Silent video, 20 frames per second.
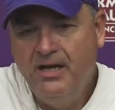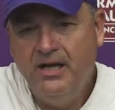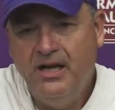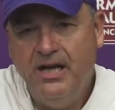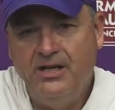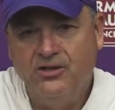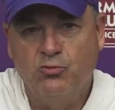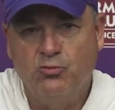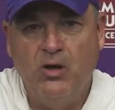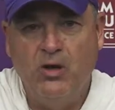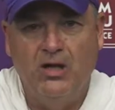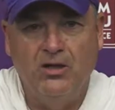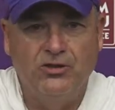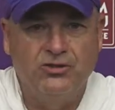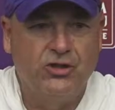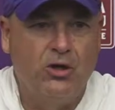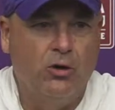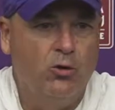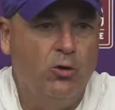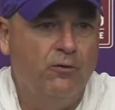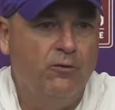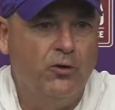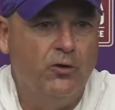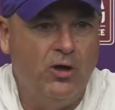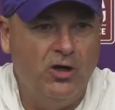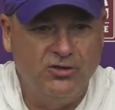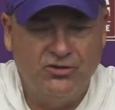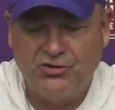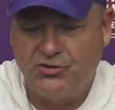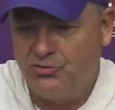as well as our
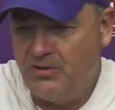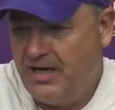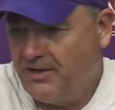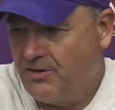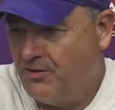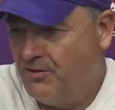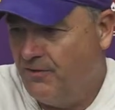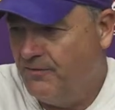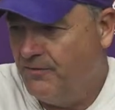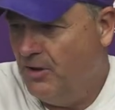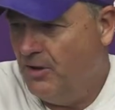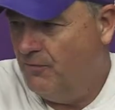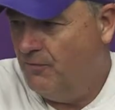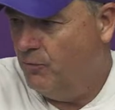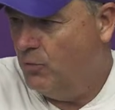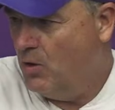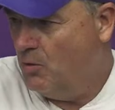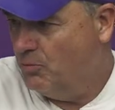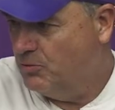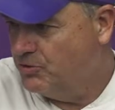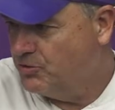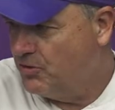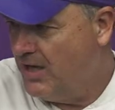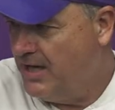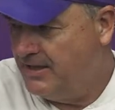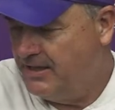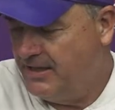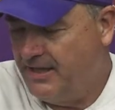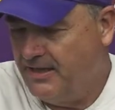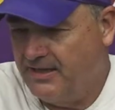overall strength of, of what we're trying
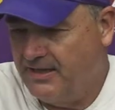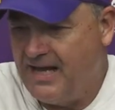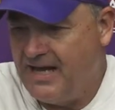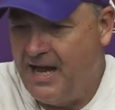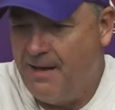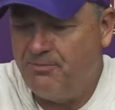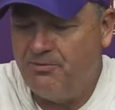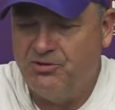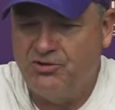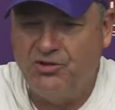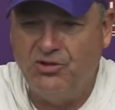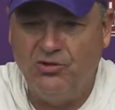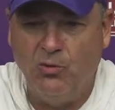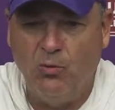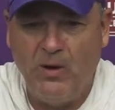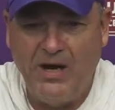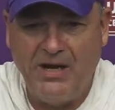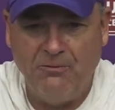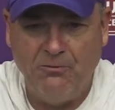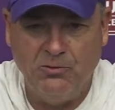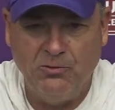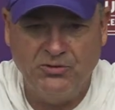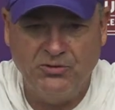to get accomplished in the weight room.